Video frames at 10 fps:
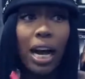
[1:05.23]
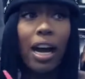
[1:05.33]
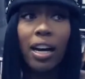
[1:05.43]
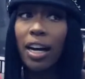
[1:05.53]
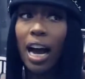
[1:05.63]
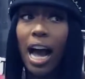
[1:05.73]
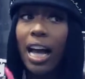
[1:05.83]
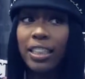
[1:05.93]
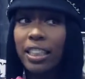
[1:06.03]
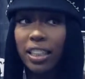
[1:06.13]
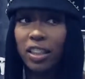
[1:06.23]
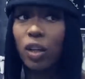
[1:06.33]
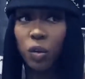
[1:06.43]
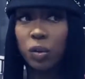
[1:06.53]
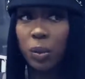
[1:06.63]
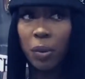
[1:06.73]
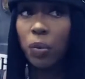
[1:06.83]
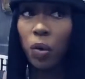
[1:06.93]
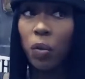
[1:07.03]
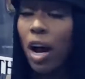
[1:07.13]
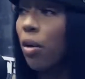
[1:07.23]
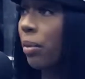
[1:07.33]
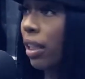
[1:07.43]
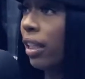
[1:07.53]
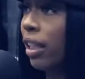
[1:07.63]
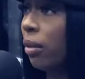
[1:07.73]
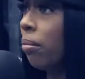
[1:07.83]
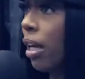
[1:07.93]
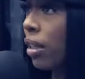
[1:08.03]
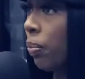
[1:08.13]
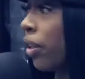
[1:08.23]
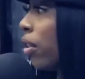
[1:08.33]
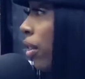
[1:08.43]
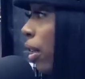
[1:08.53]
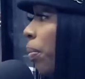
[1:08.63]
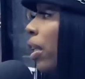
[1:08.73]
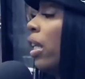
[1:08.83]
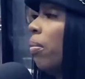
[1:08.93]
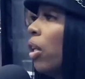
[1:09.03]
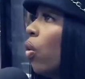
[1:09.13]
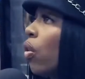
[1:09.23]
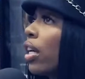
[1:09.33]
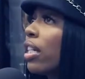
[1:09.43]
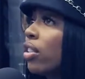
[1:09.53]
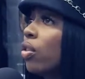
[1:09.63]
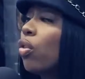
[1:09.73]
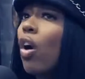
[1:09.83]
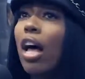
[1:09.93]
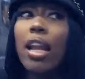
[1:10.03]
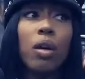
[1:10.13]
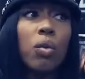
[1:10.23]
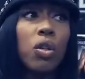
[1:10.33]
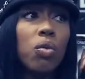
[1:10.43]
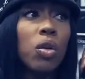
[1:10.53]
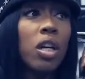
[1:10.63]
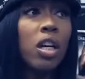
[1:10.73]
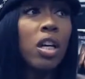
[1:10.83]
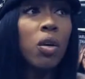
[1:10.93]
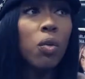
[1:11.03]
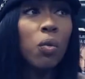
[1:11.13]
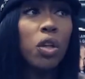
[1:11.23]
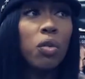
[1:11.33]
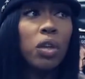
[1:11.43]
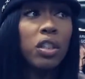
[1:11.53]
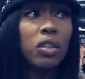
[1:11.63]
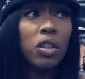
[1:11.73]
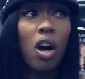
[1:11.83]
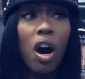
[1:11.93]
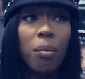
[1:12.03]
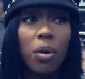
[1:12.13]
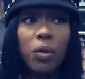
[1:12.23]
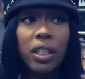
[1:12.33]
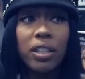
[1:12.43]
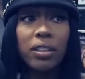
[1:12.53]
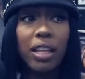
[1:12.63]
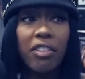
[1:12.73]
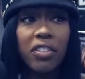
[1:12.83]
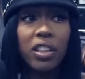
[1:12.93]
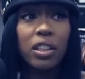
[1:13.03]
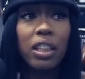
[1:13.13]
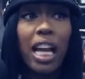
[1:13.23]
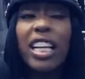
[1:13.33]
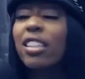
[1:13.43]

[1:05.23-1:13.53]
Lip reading: But I needed those people around me to keep my spirits up and keep me going, because you know how, like, when you get your heart broken, that feeling,